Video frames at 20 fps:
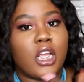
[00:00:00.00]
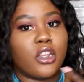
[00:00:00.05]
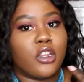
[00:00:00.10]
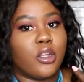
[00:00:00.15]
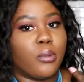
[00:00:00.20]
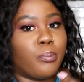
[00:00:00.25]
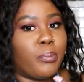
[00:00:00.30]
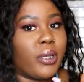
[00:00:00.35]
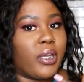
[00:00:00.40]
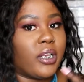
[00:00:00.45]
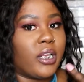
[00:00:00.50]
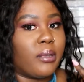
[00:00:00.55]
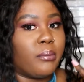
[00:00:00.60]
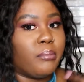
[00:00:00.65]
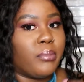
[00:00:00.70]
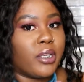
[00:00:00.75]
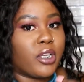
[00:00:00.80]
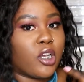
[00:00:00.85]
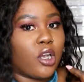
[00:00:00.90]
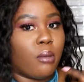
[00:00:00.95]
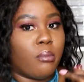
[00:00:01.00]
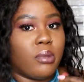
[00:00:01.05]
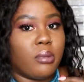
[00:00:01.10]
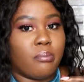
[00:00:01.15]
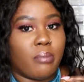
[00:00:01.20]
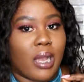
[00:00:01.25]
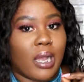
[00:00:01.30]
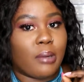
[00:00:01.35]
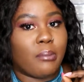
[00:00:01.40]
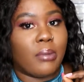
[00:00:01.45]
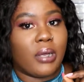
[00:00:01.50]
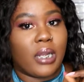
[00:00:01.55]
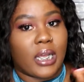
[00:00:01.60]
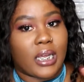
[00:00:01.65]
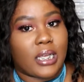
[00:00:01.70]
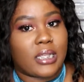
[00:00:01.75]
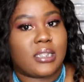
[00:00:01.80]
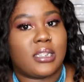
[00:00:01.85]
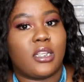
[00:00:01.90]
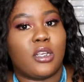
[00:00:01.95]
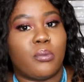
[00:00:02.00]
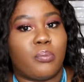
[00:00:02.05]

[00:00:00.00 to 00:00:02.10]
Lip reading: the pain and be coming back. But like I said,